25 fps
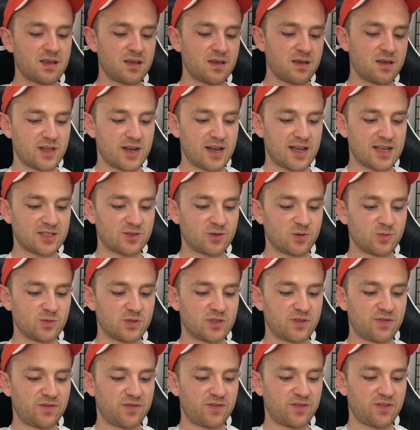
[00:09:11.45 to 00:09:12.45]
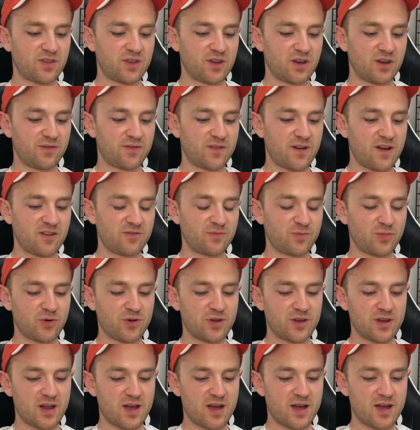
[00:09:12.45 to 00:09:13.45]
So the last one was
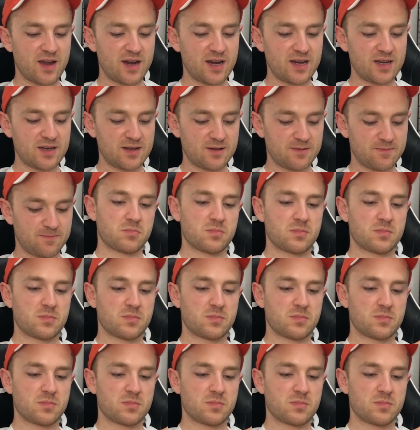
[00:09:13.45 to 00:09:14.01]
35.9.